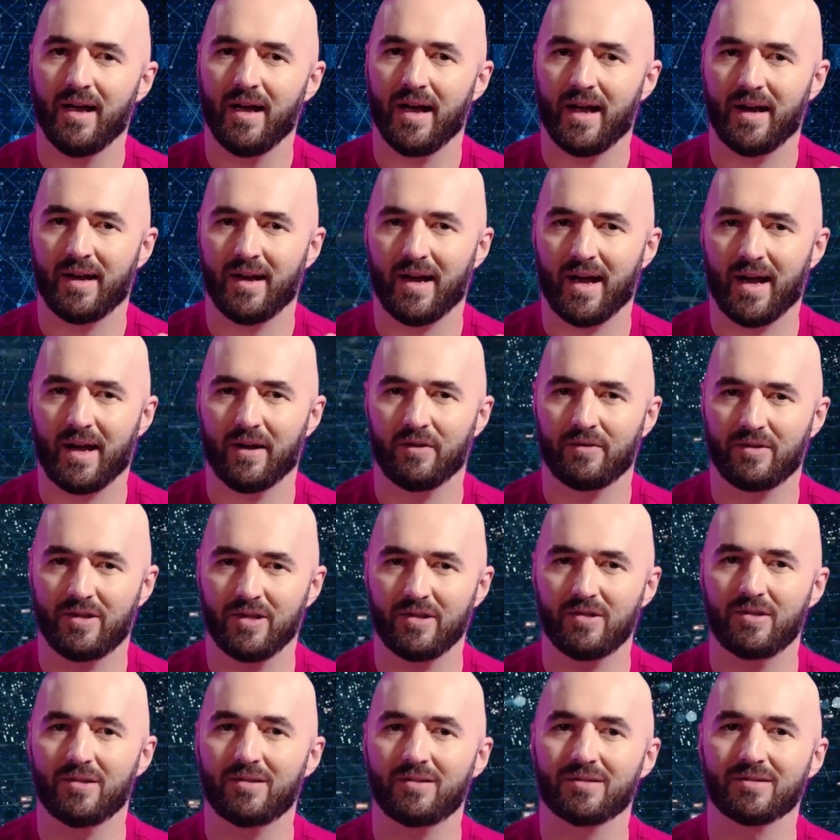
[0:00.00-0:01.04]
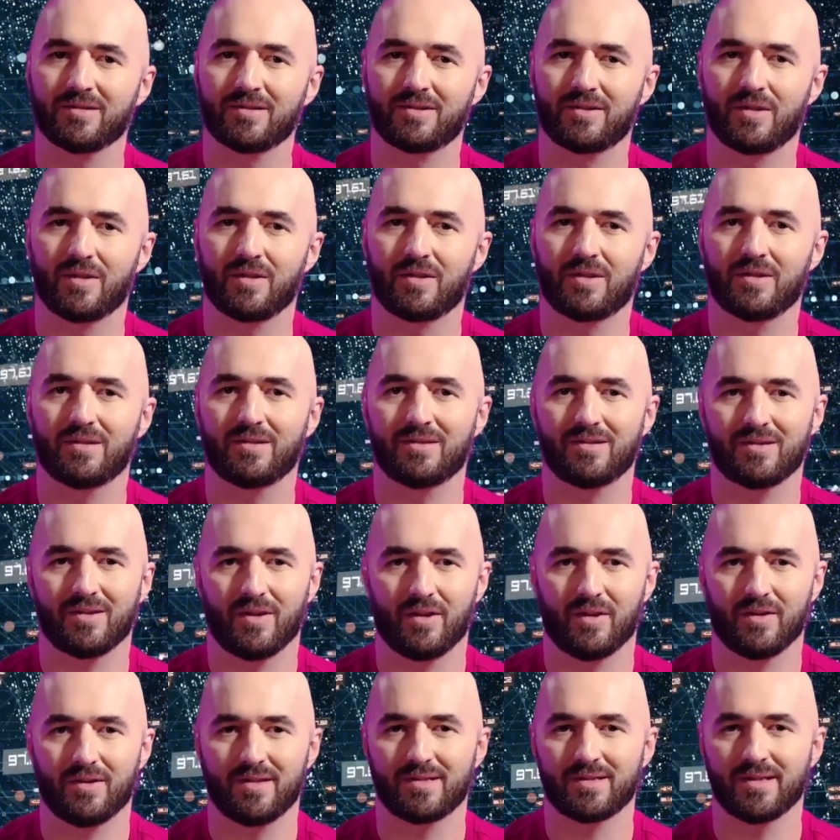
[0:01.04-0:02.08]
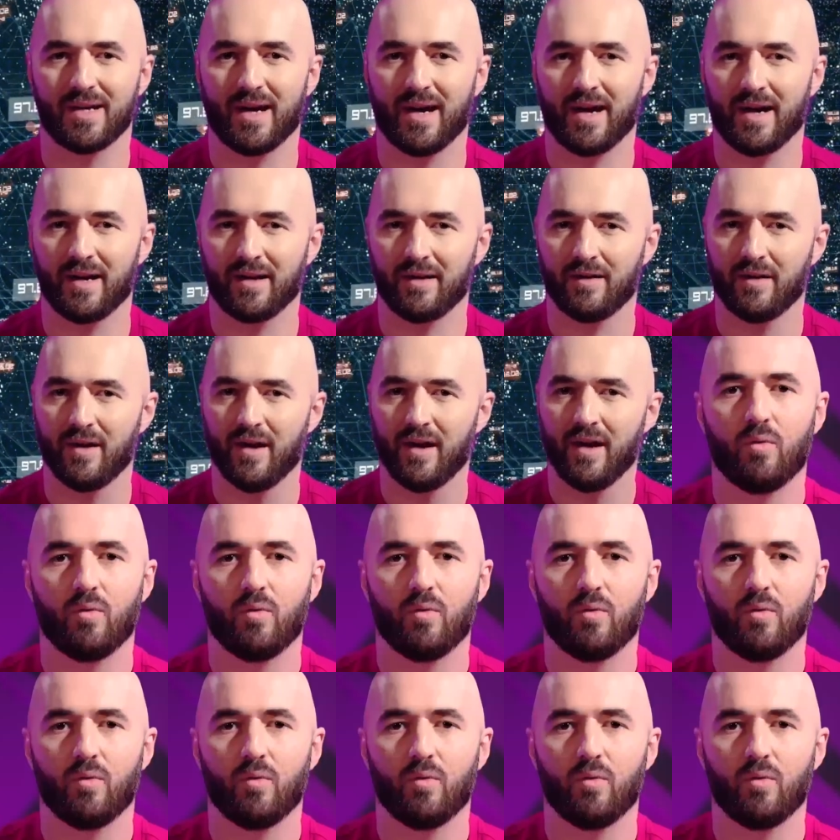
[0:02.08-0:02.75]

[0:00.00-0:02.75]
and how digital circuits are designed.